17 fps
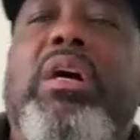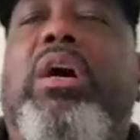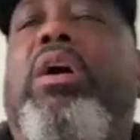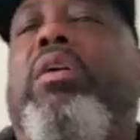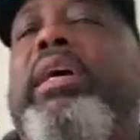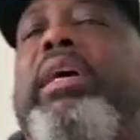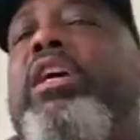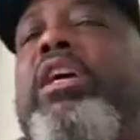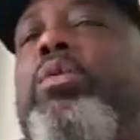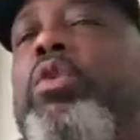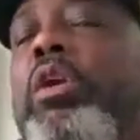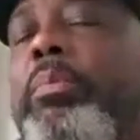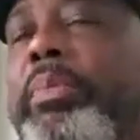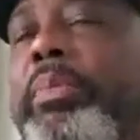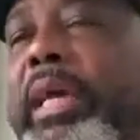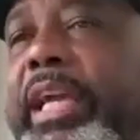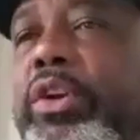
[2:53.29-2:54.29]
Oh, he don't want
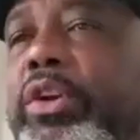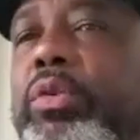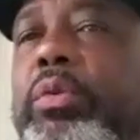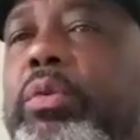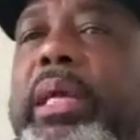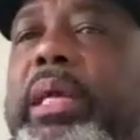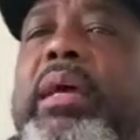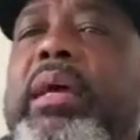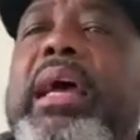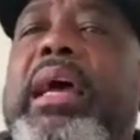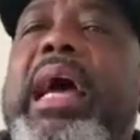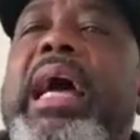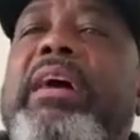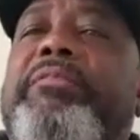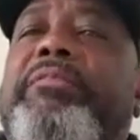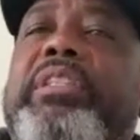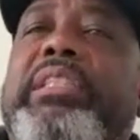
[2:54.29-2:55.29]
to pay you. They,
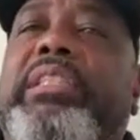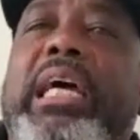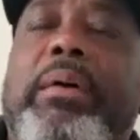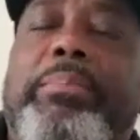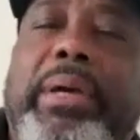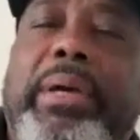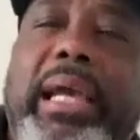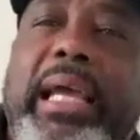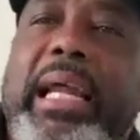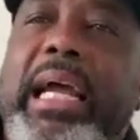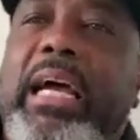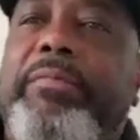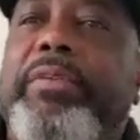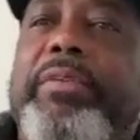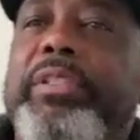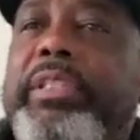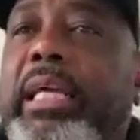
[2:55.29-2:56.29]
half us got paid,
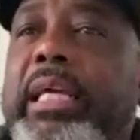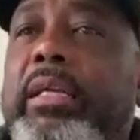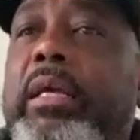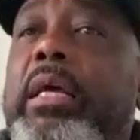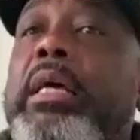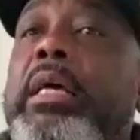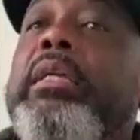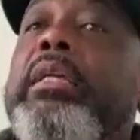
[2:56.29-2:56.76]
half us didn't.